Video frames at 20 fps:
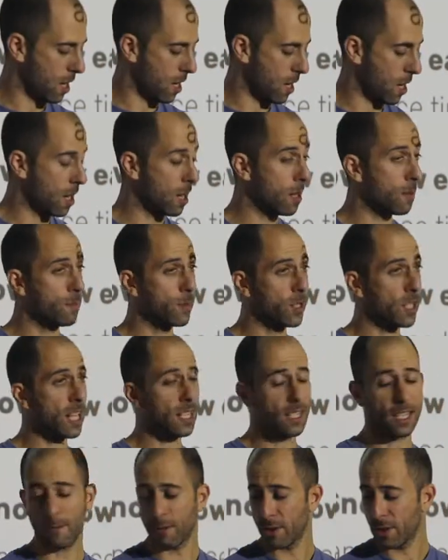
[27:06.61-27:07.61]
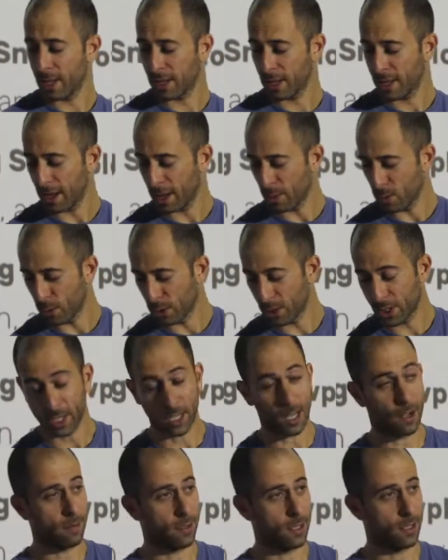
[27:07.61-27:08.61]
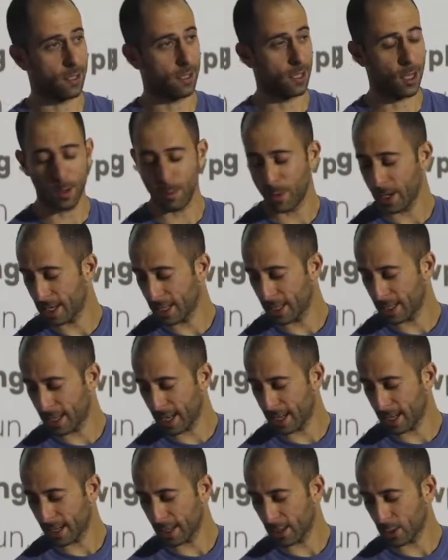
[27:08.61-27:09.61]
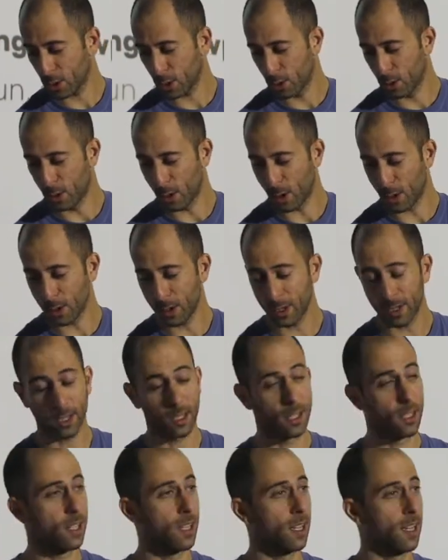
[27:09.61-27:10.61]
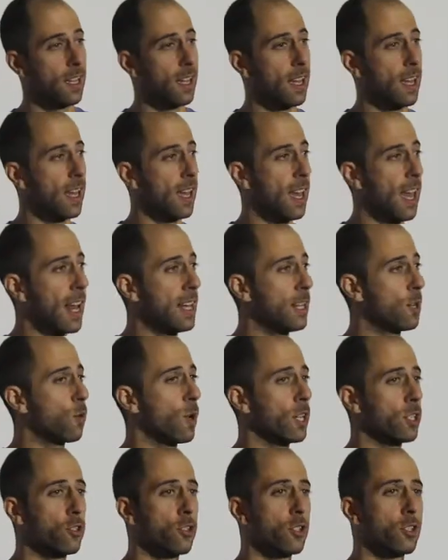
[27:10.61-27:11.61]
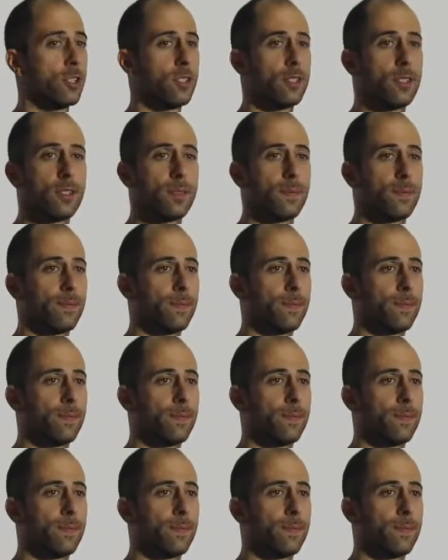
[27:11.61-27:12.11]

So that's everything that I wanted to cover. I hope I didn't take too long. Any questions?